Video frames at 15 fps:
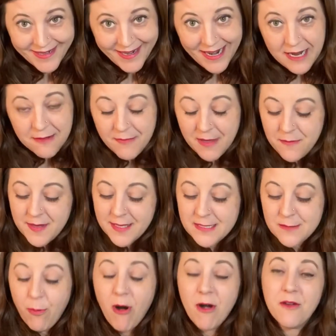Maybe it's
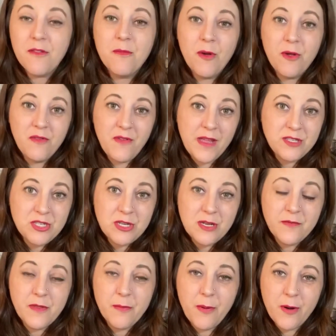part of the motivation of the
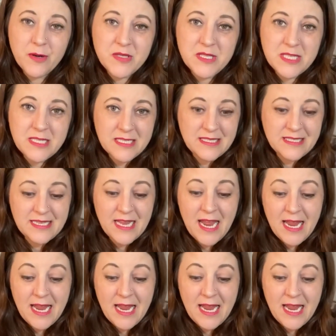person to say,